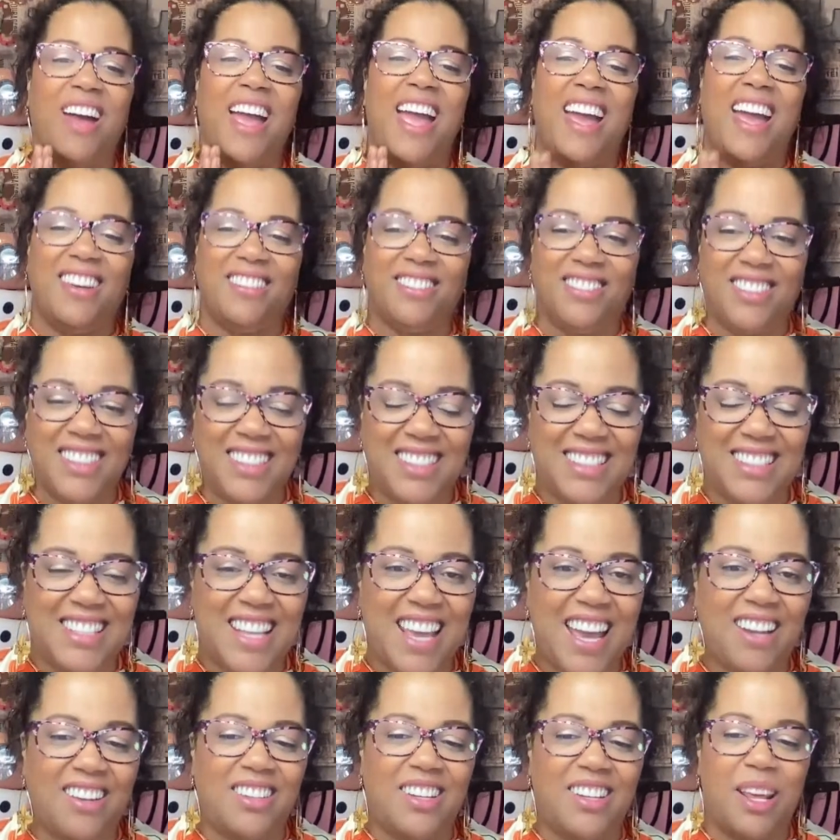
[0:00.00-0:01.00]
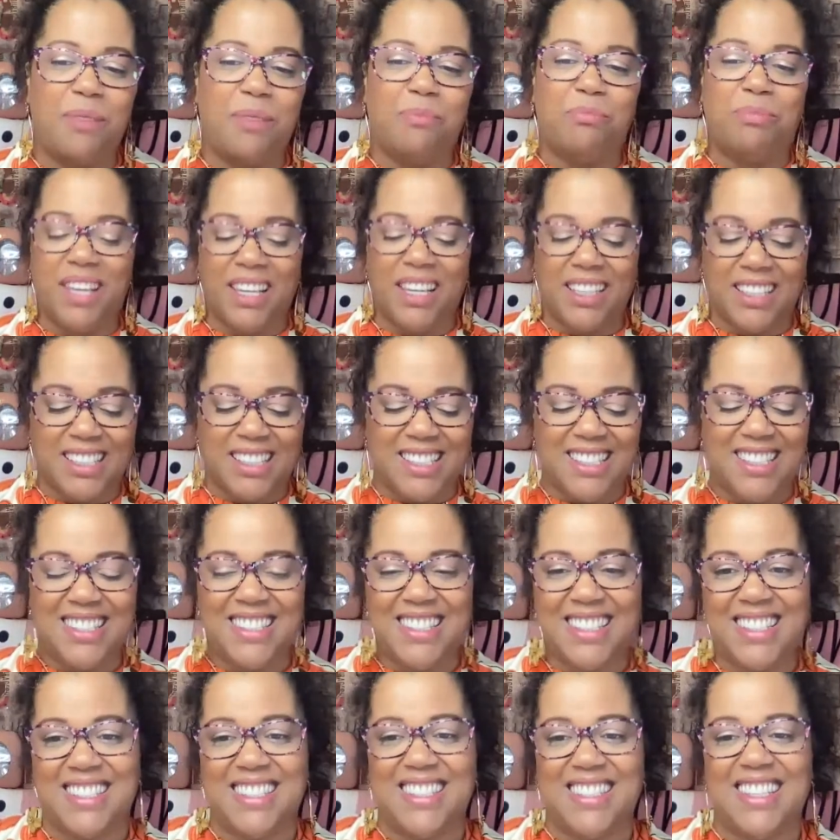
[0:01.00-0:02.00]
every Saturday, being
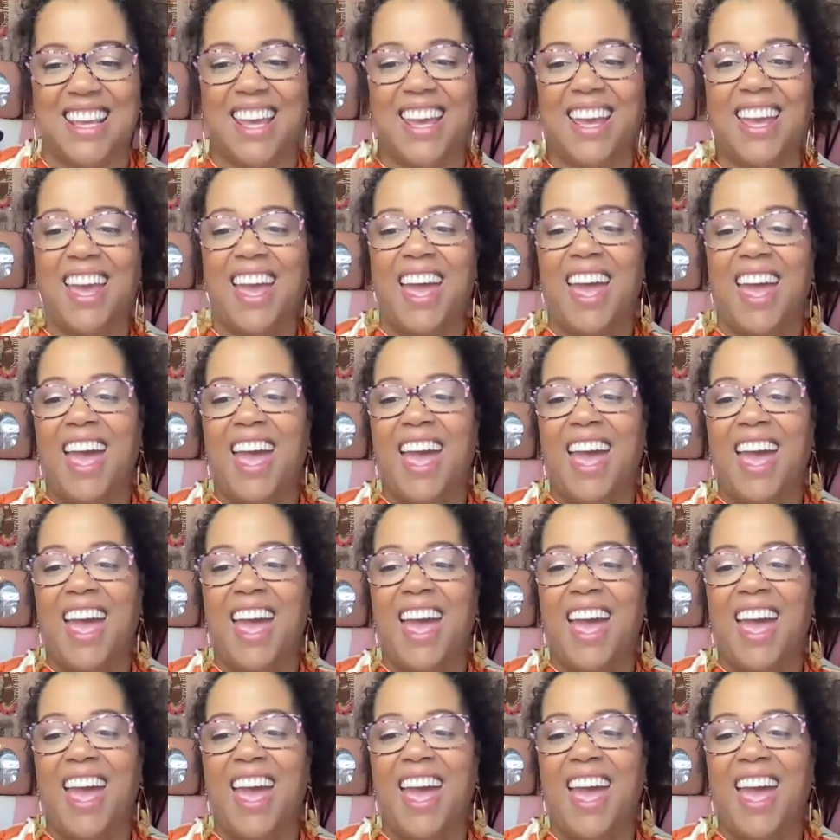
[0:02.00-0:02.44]
consistent.